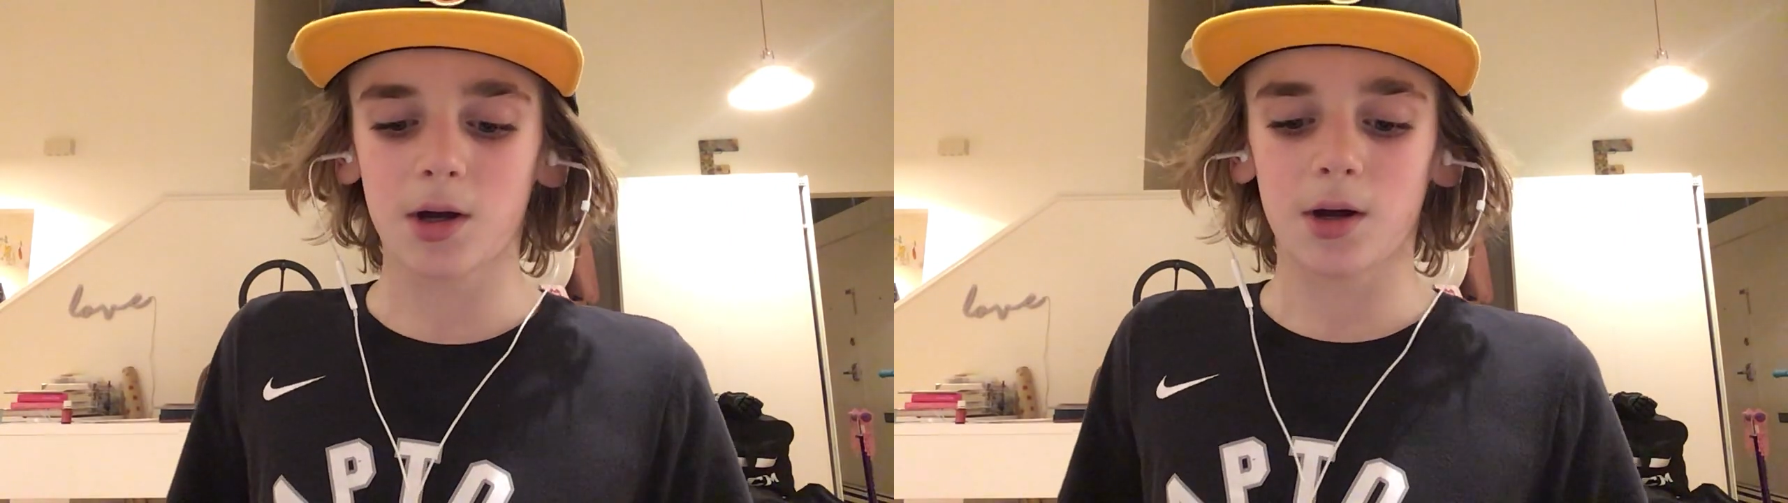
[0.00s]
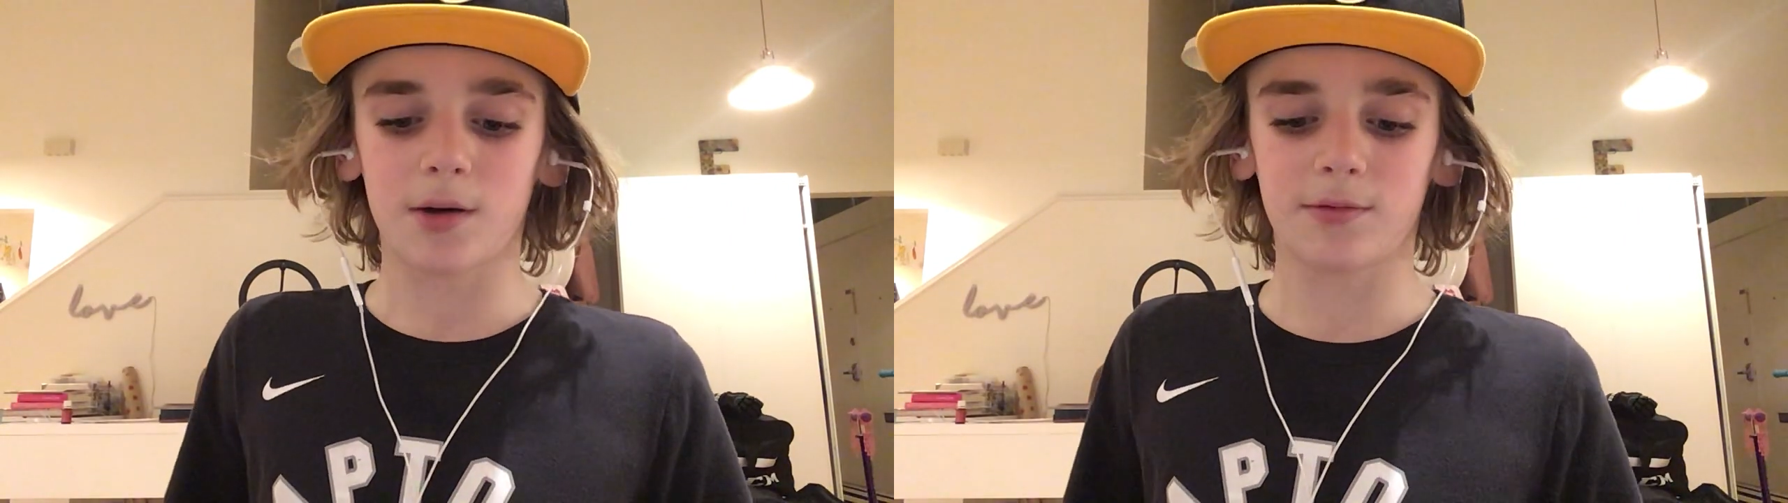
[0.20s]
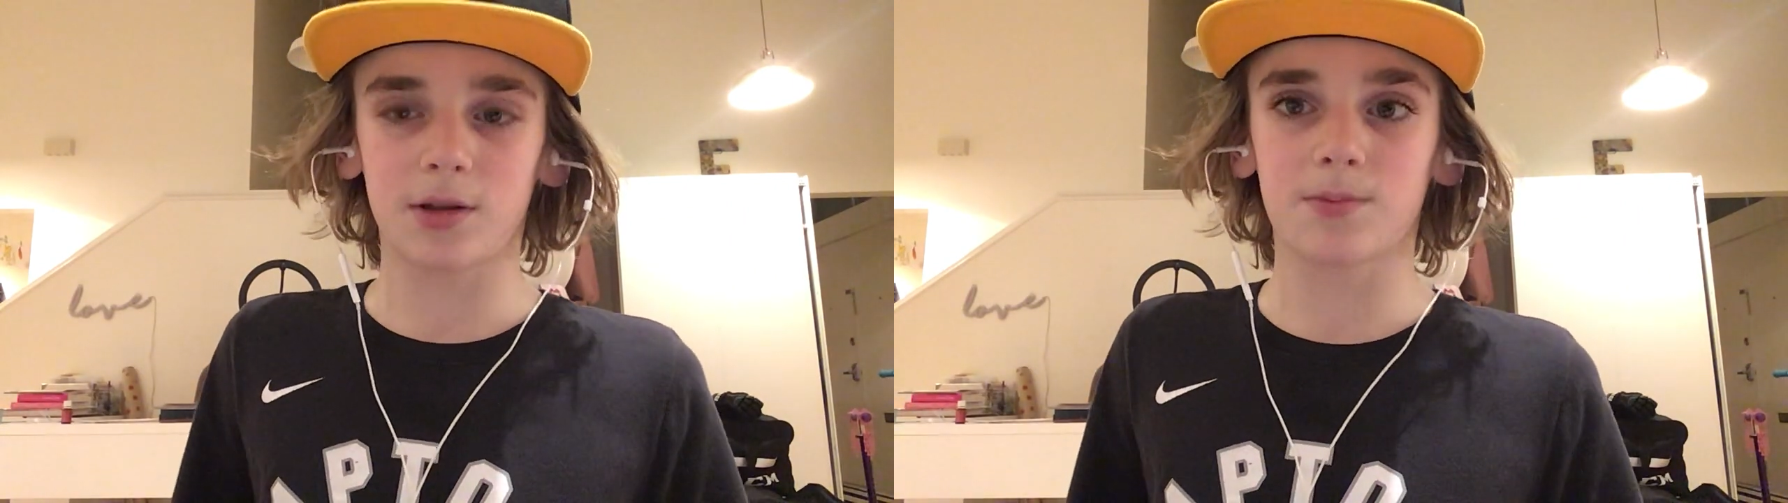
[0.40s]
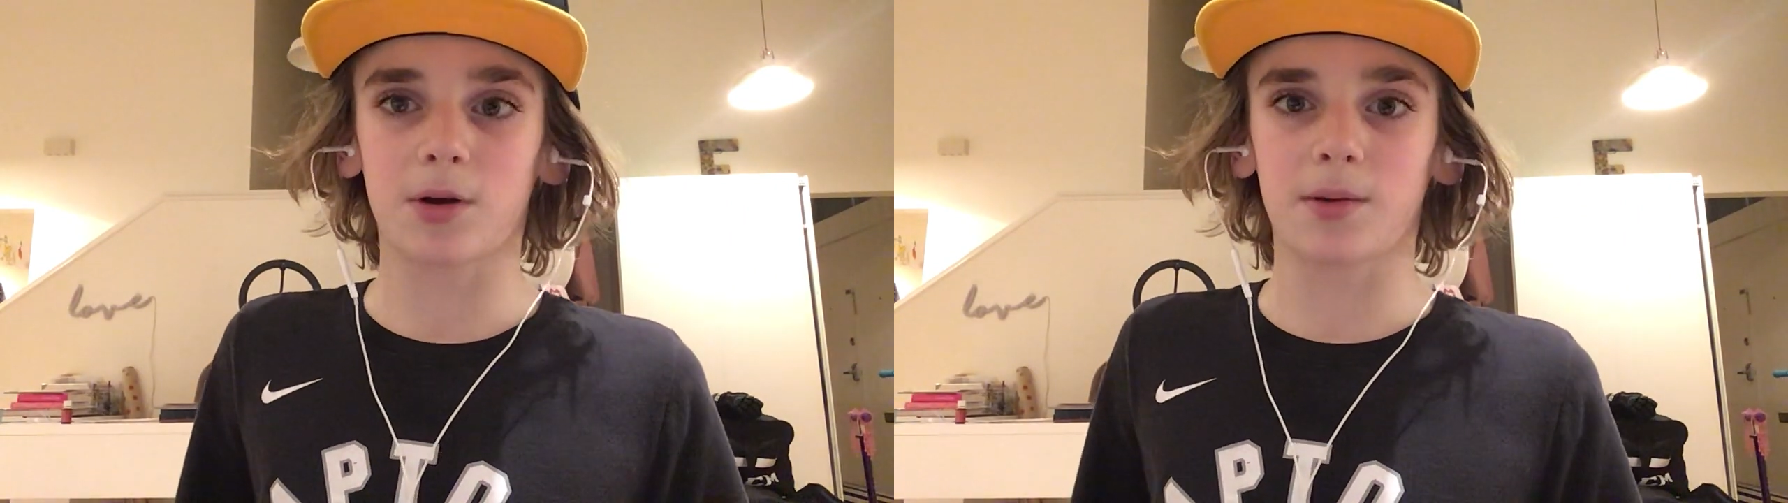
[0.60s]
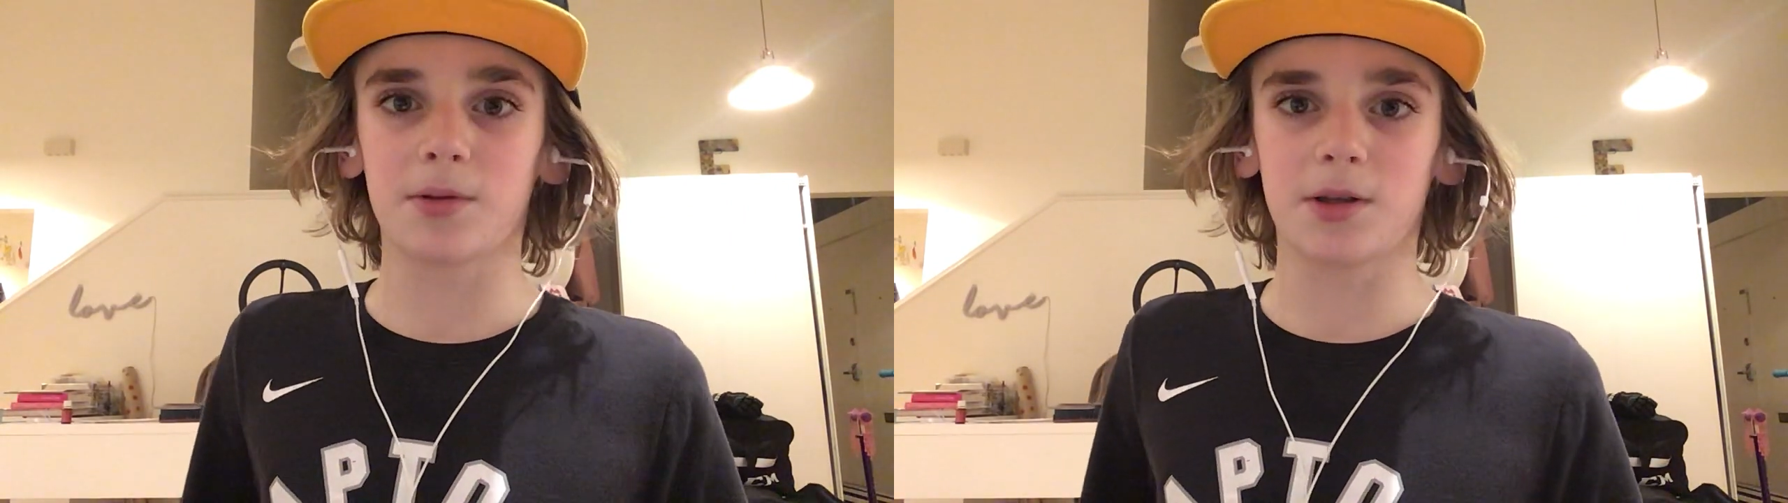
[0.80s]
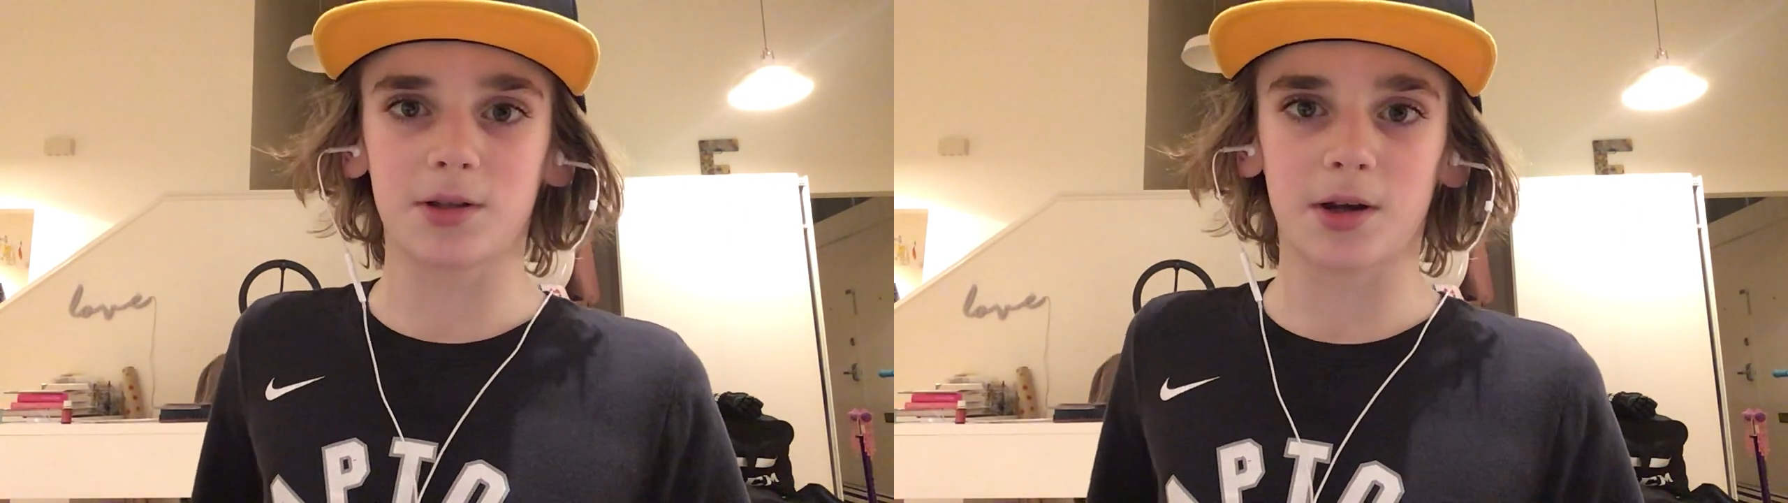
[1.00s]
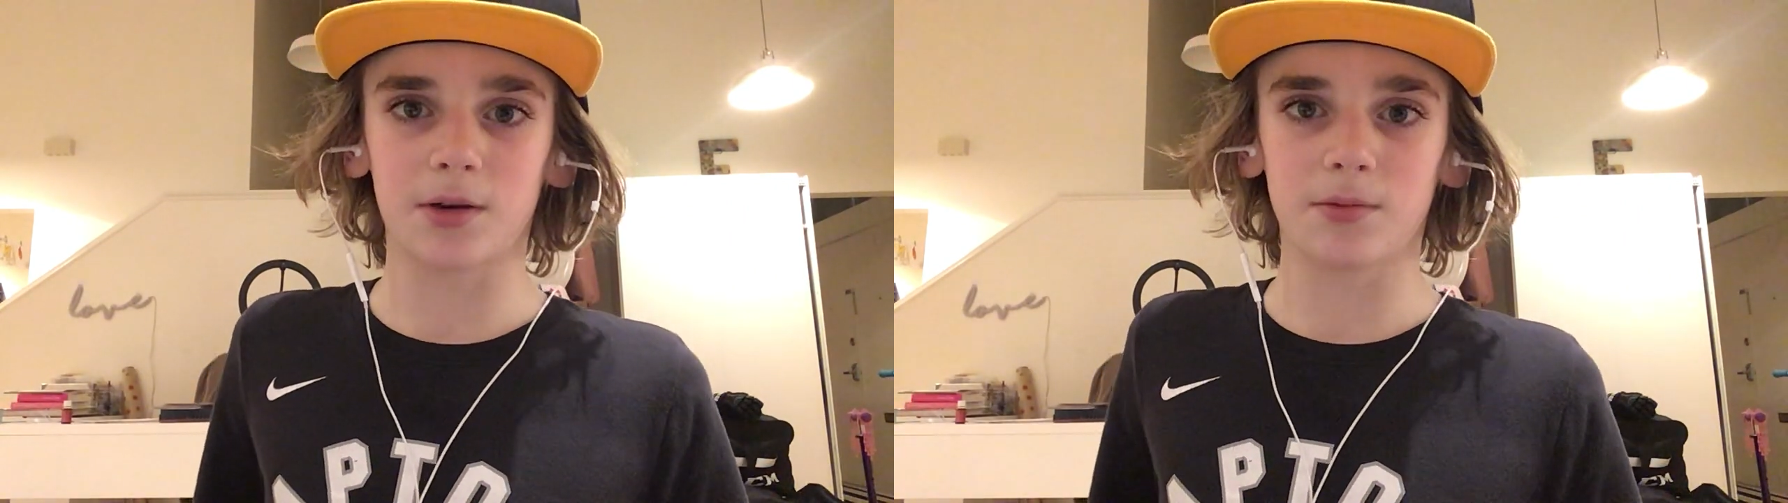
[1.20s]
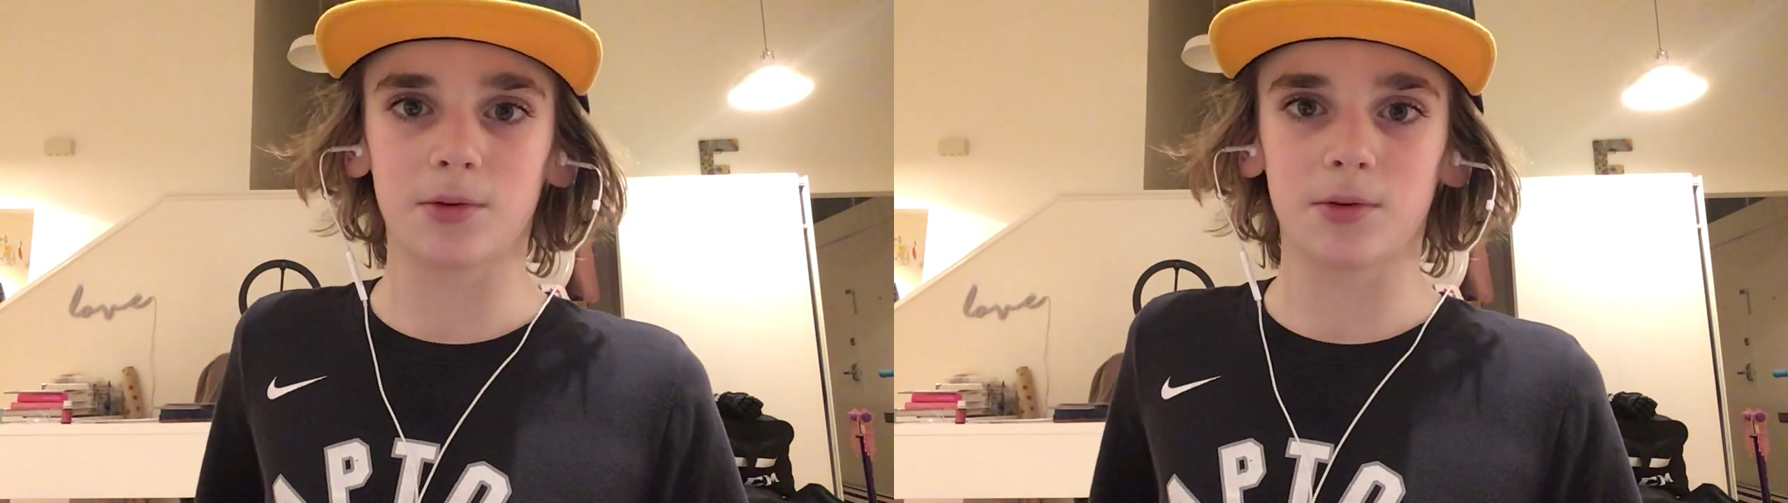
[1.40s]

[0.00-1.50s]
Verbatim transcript: of like probably the entire